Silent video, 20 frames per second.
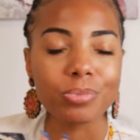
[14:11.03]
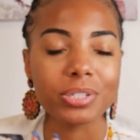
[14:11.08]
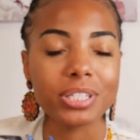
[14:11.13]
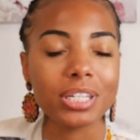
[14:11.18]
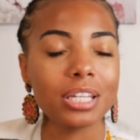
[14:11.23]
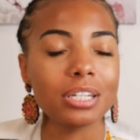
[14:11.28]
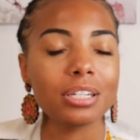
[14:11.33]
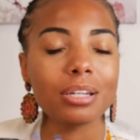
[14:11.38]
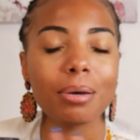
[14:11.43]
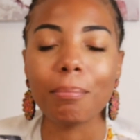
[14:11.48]

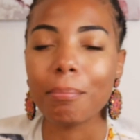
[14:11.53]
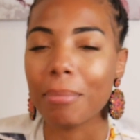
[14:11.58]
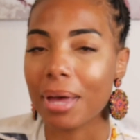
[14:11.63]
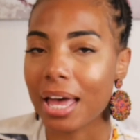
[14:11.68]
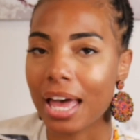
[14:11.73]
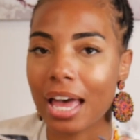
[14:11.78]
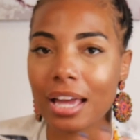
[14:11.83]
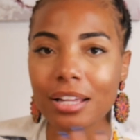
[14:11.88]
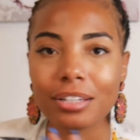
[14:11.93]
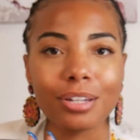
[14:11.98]
Send them
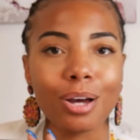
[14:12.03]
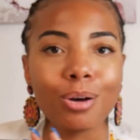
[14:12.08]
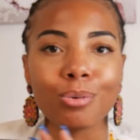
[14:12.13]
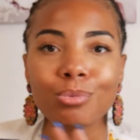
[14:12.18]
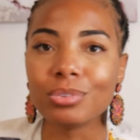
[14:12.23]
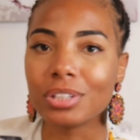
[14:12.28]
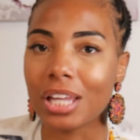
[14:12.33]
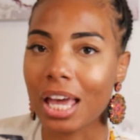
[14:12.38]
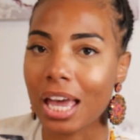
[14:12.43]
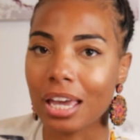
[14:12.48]
back.
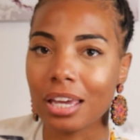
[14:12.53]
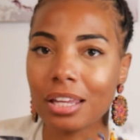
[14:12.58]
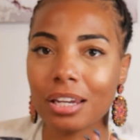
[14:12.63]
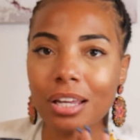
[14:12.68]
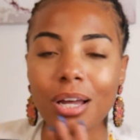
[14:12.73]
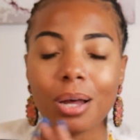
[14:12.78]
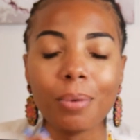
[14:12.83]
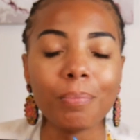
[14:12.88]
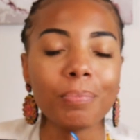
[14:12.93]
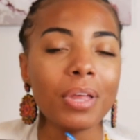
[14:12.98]
Don't date
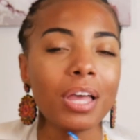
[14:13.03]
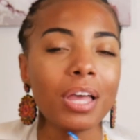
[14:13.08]
them.